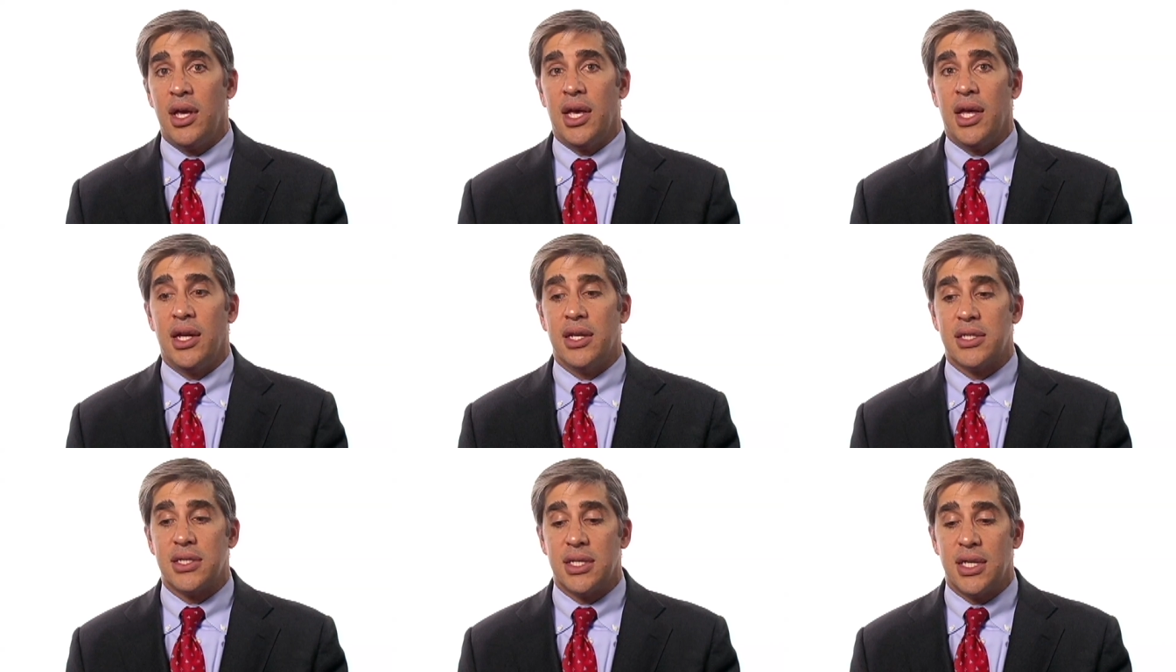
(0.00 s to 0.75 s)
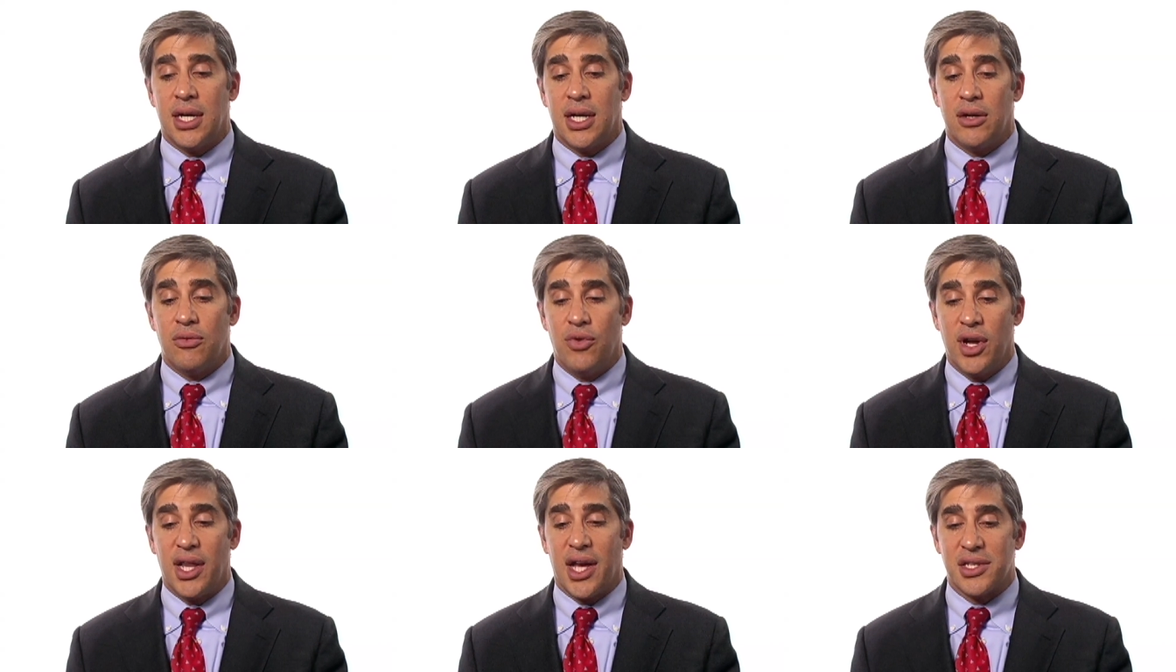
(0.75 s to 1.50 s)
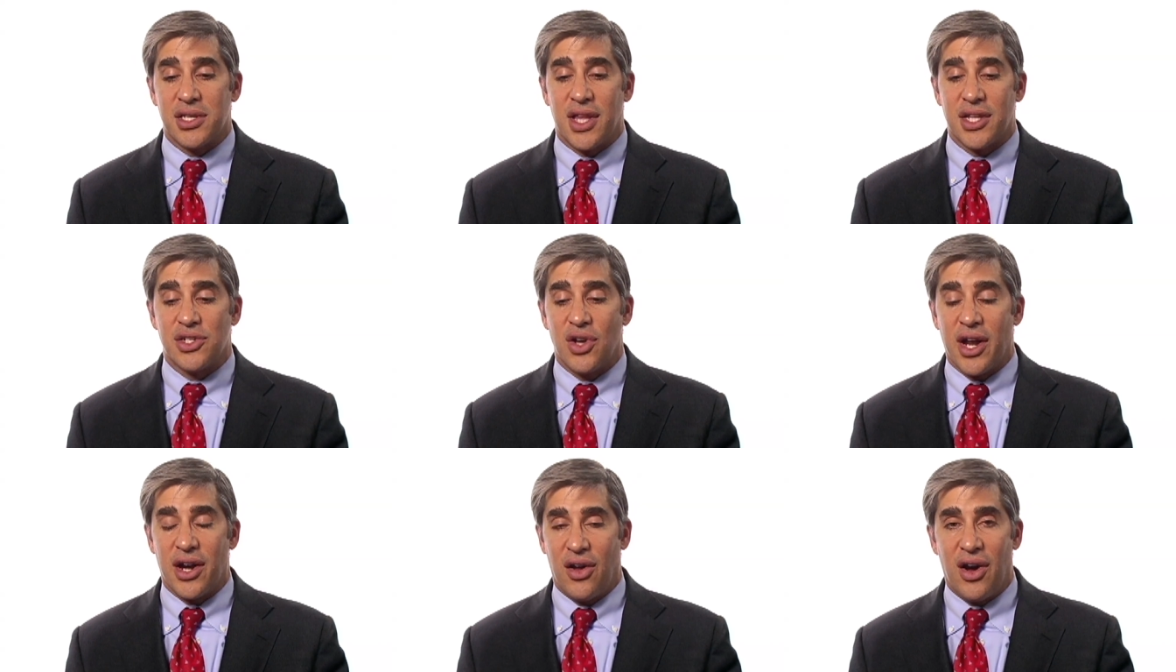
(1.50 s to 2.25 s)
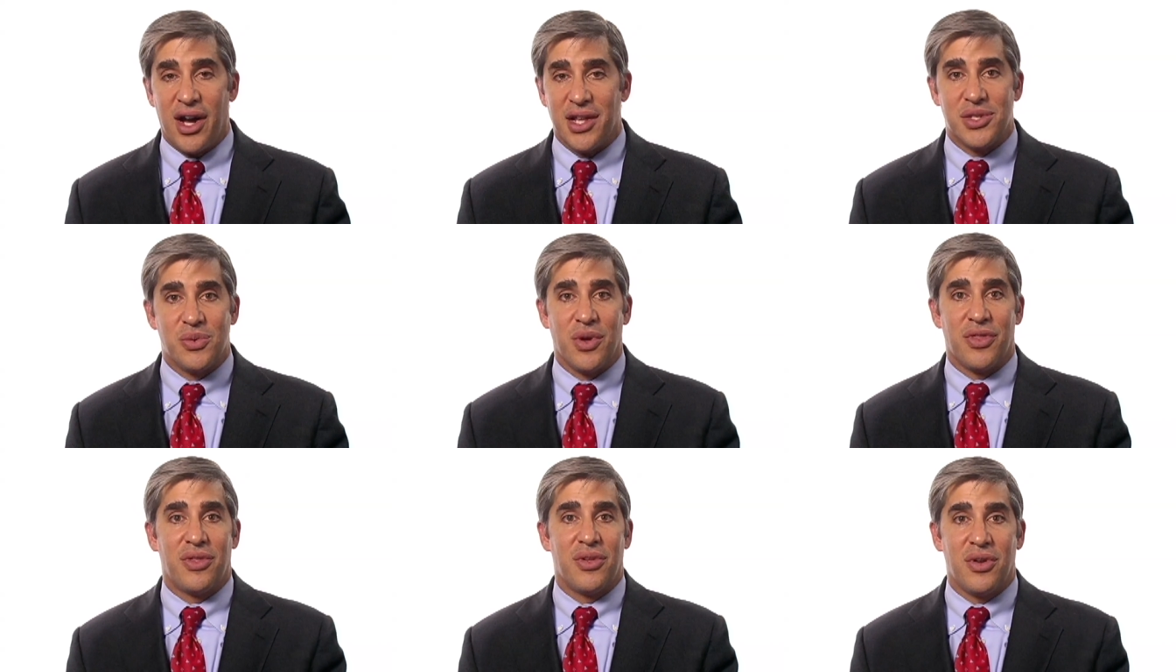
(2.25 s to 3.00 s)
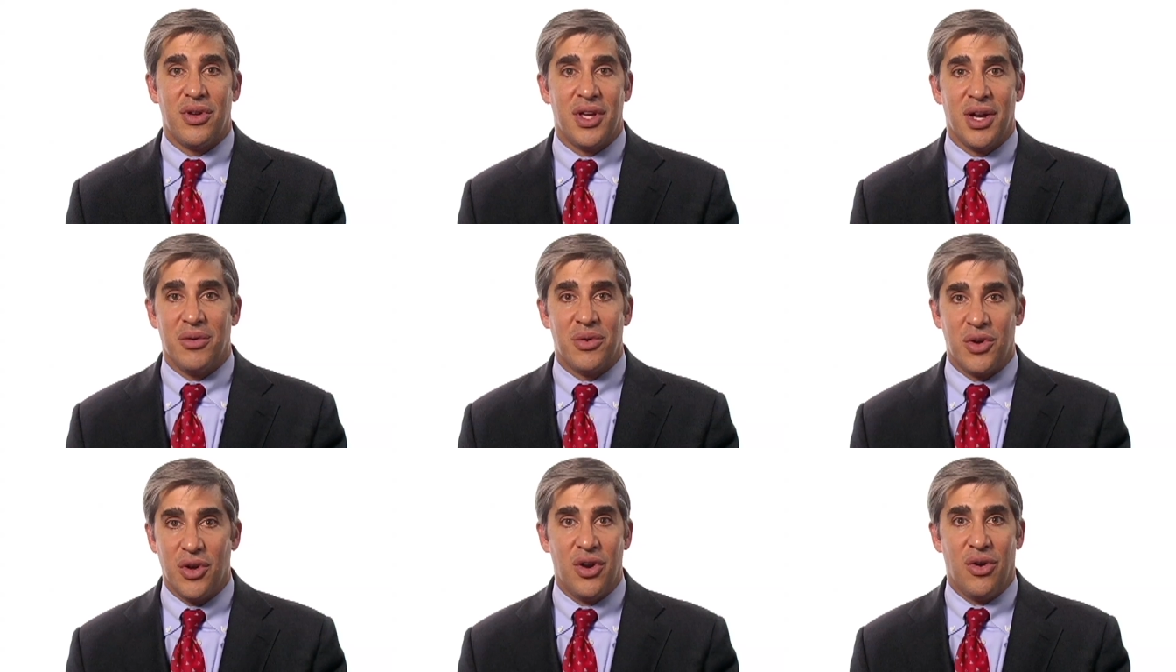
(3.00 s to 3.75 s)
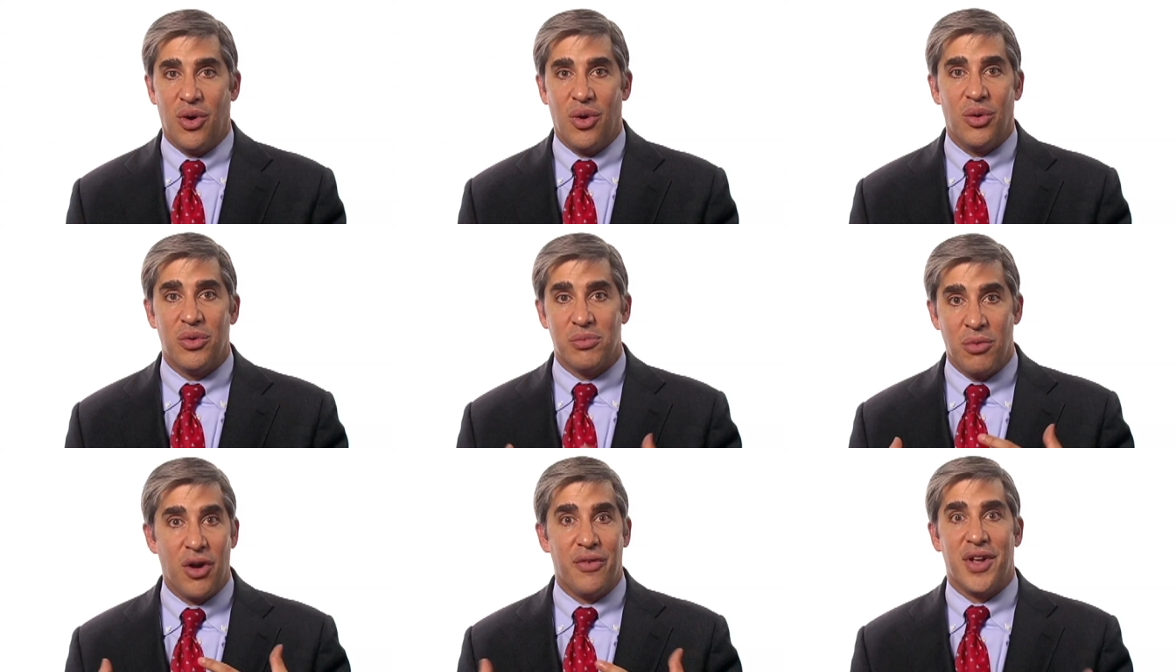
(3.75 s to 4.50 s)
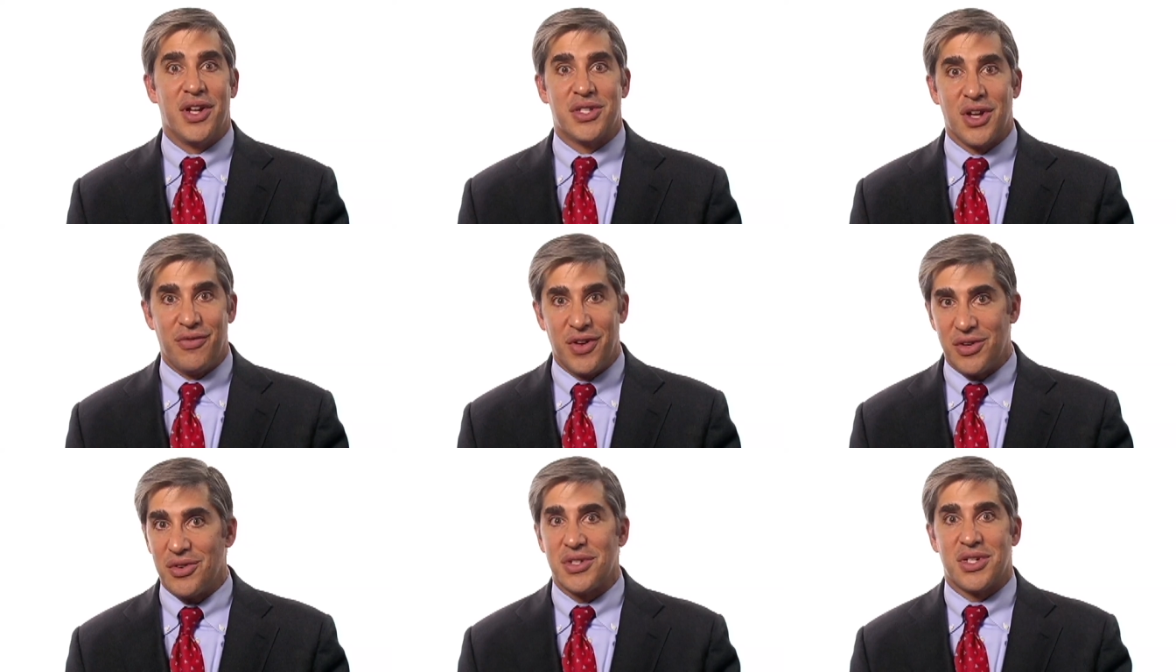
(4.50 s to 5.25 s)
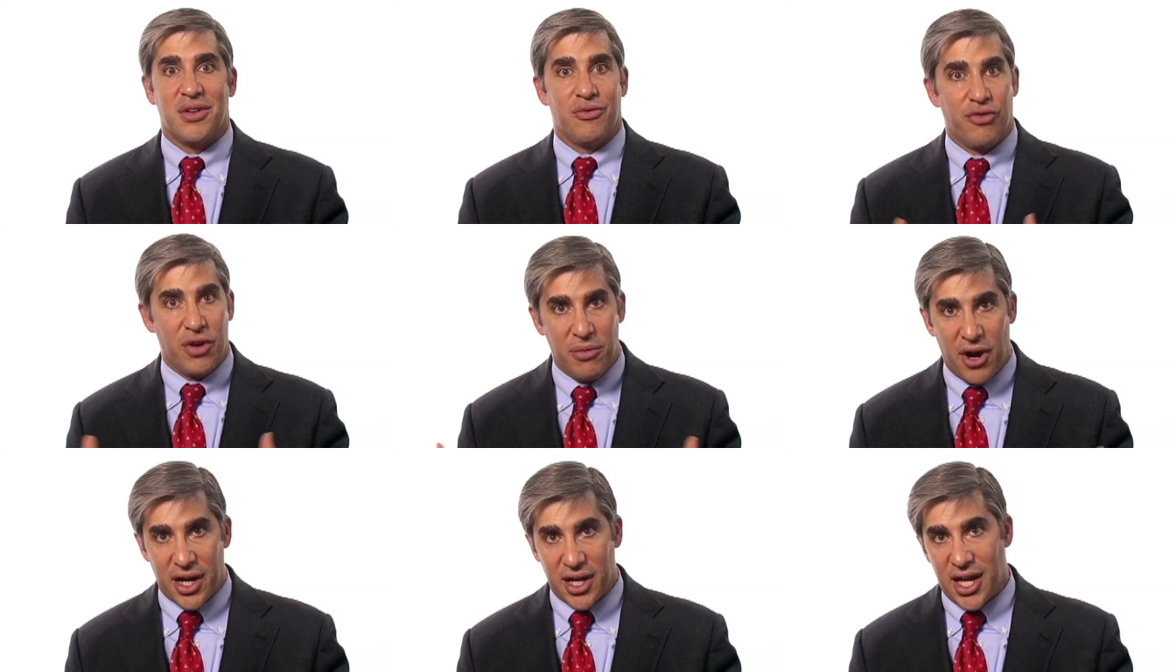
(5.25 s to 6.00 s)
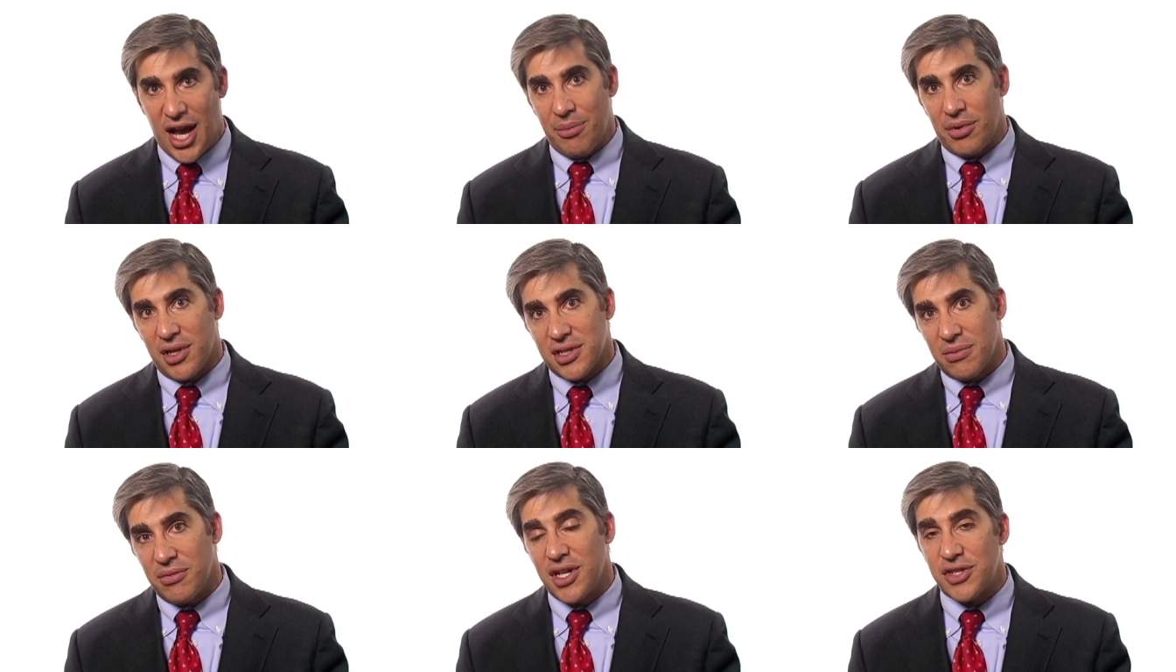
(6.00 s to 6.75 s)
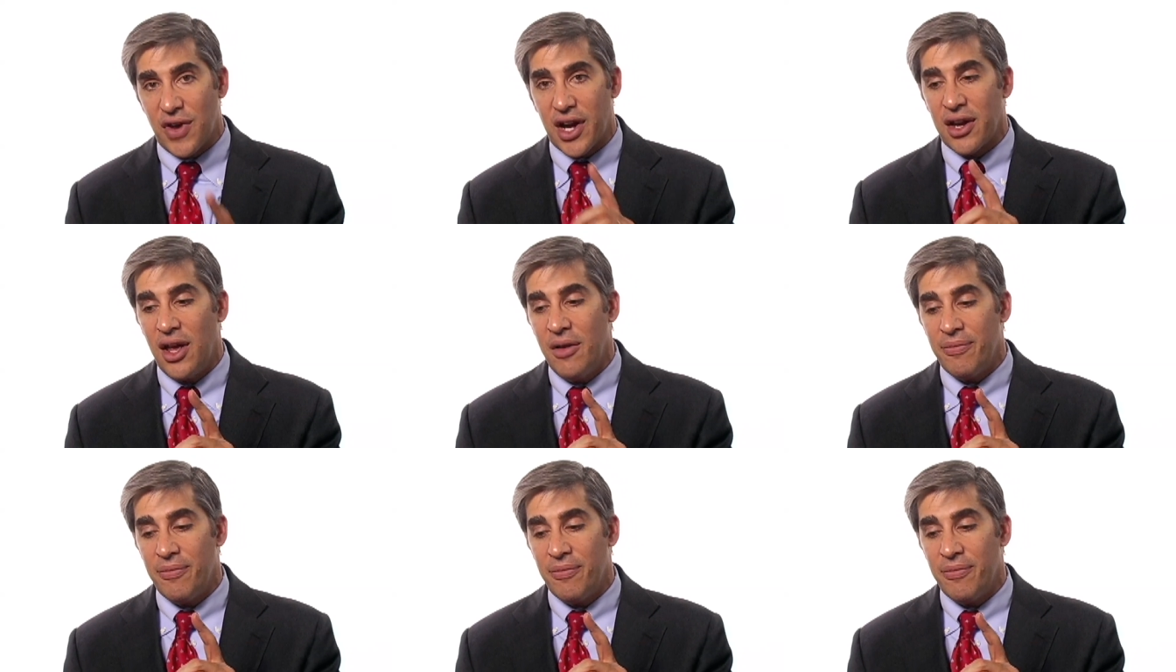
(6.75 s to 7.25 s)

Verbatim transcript: and uh, realizing that's not at odds with you know good old motivated self-interest and free market capitalism. And in fact,